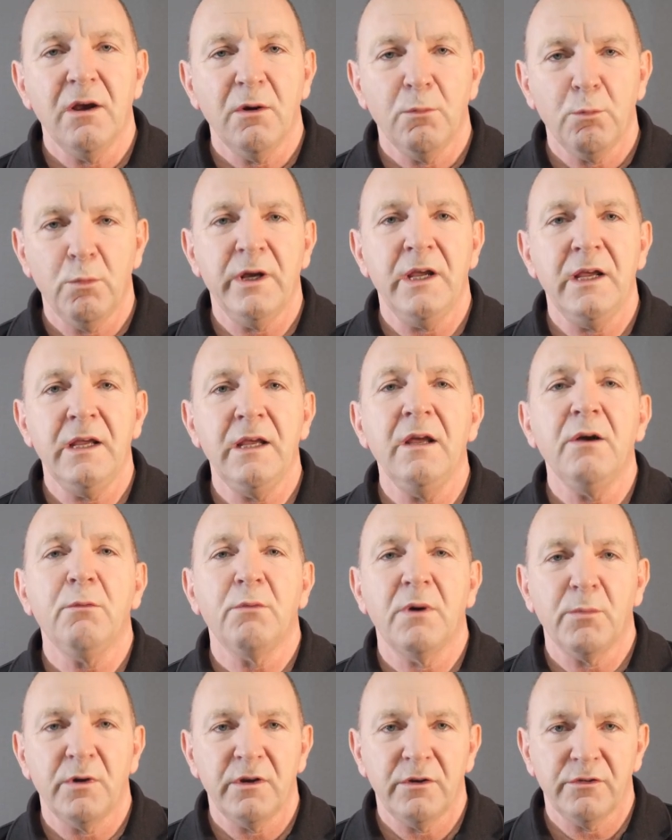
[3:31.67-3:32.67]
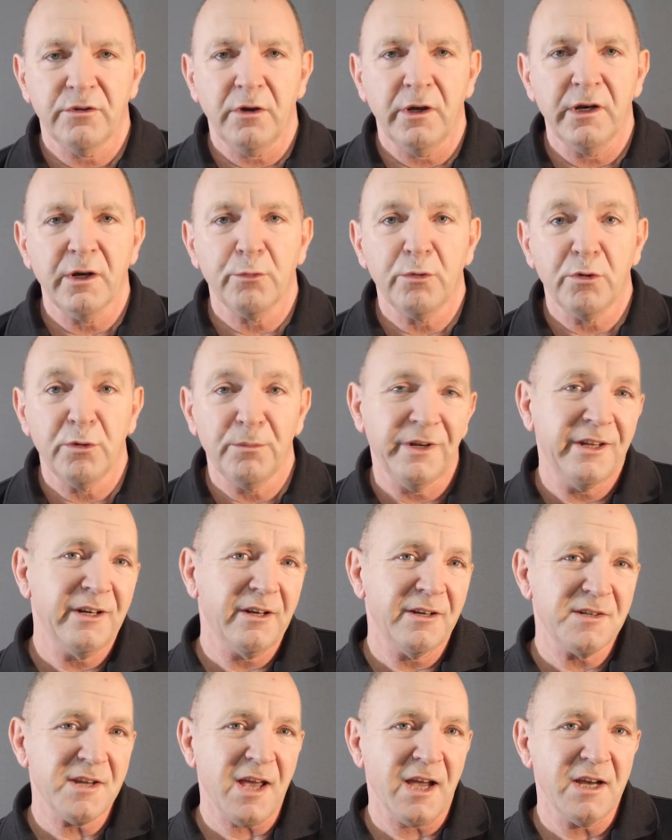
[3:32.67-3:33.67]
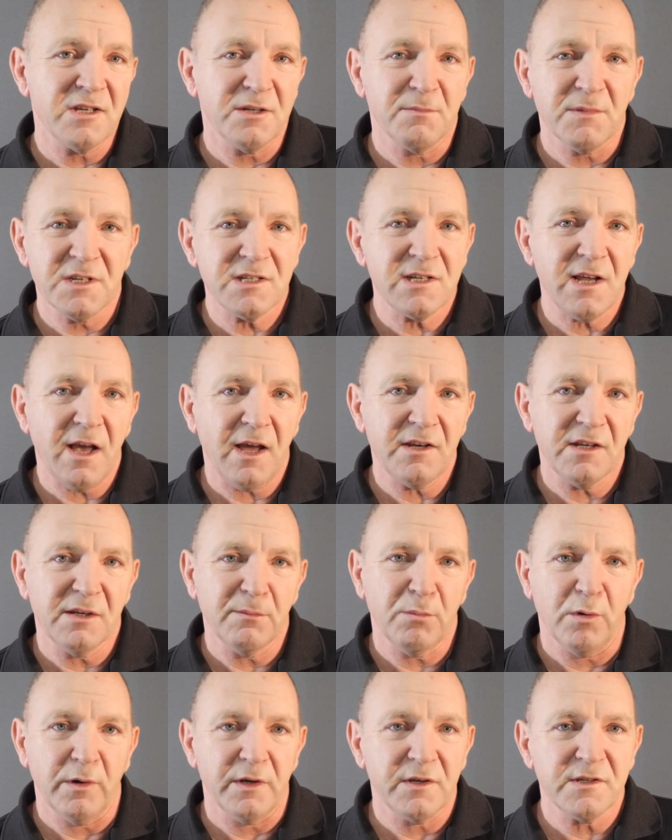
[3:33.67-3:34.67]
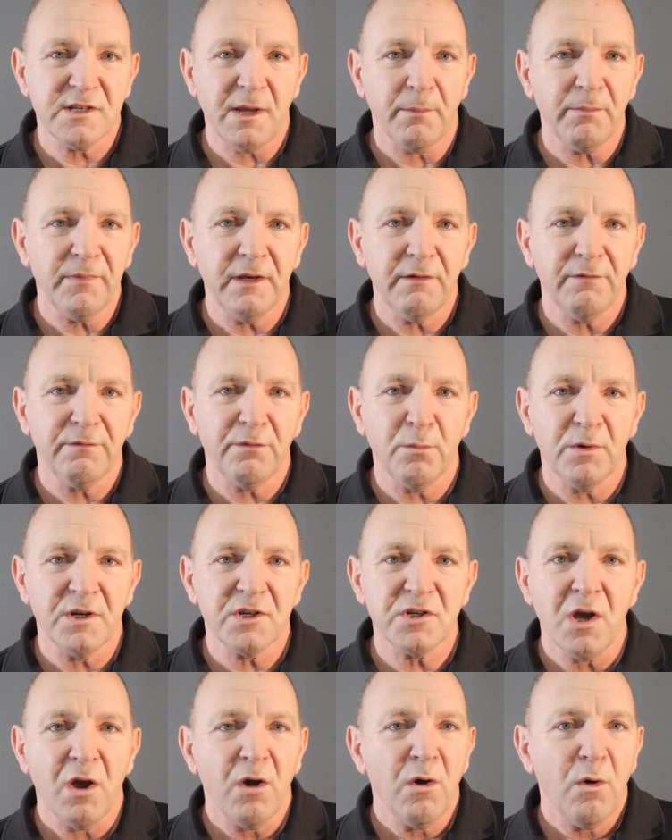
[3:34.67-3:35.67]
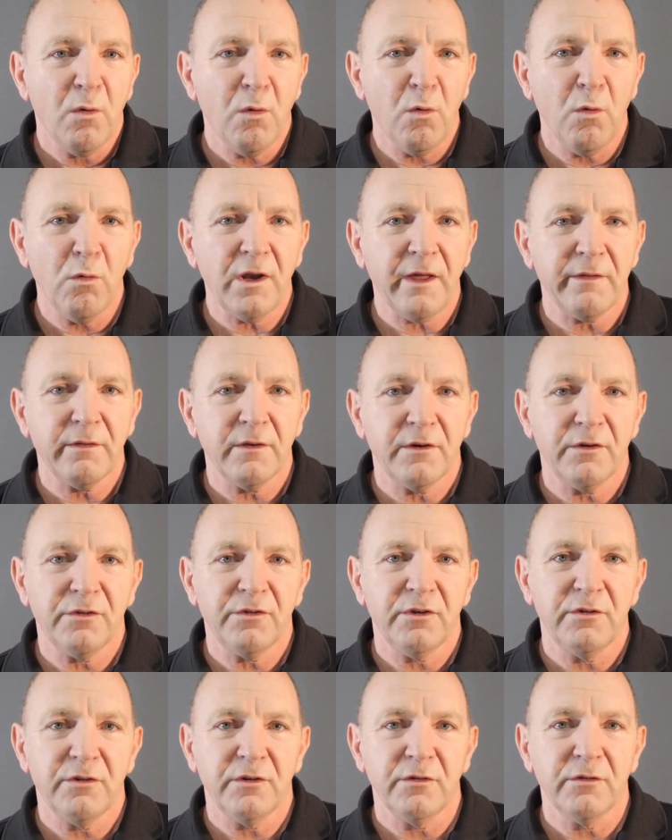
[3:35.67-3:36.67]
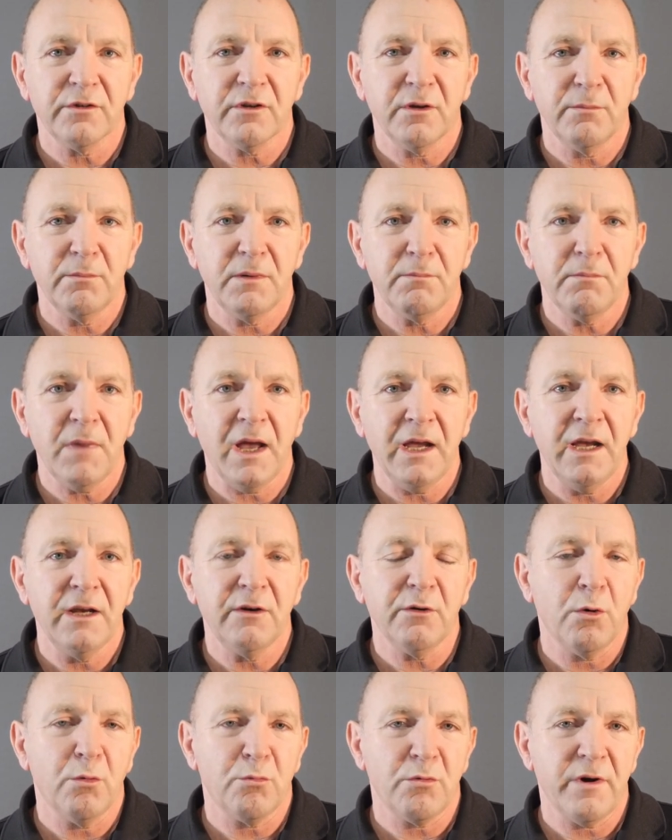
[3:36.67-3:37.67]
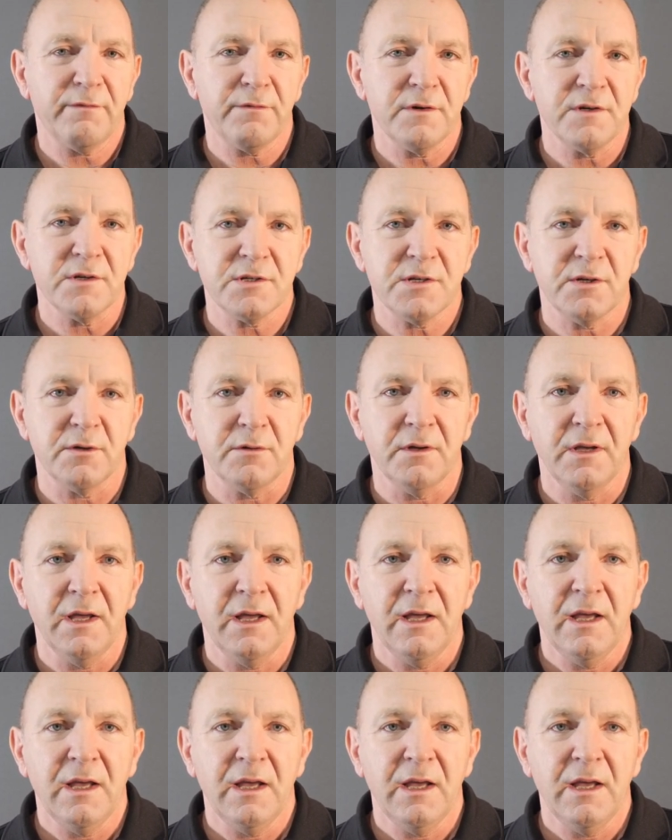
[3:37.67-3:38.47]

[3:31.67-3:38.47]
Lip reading: We, when we're designing a room, need a datum, a starting point, something from which all other decisions can be made or referenced to.